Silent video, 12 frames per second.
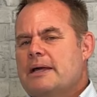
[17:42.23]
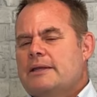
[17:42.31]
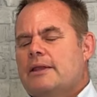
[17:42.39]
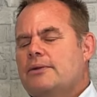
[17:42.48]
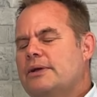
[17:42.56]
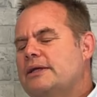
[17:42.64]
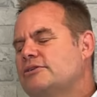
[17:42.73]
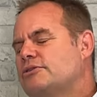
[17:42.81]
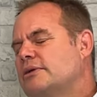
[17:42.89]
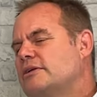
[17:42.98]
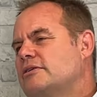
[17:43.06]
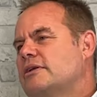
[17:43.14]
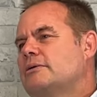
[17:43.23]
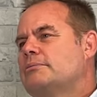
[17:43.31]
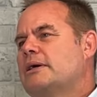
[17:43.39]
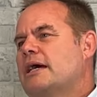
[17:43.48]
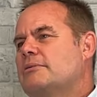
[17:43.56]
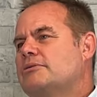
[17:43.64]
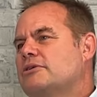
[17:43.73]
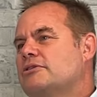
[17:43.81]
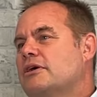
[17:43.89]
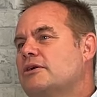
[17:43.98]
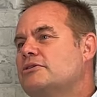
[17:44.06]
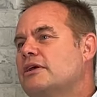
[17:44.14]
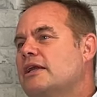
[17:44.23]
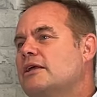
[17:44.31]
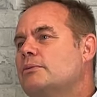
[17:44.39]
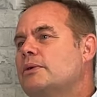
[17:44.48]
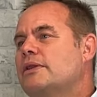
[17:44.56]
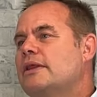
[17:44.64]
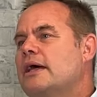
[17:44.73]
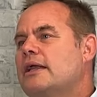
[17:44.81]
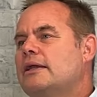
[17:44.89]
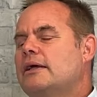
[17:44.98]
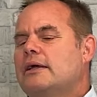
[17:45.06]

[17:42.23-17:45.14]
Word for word: and other industries that are perhaps associated with that.